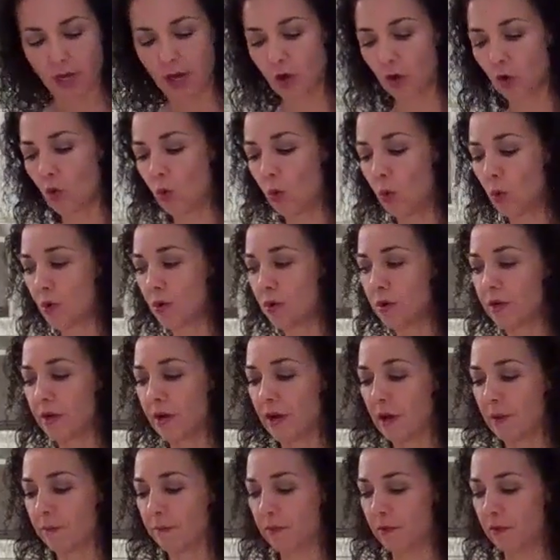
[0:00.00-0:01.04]
a quarter
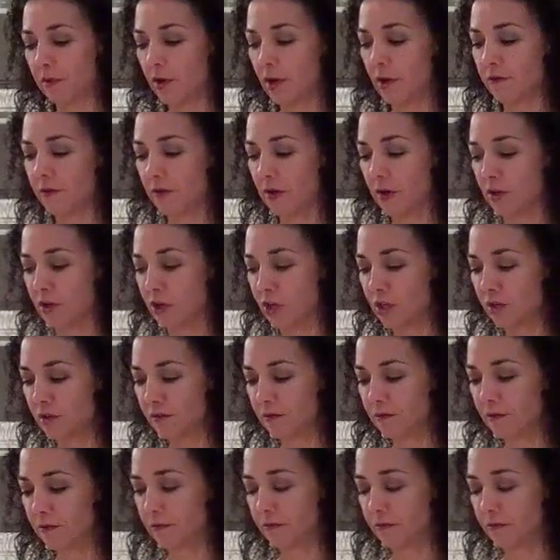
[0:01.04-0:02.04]
cup of onion,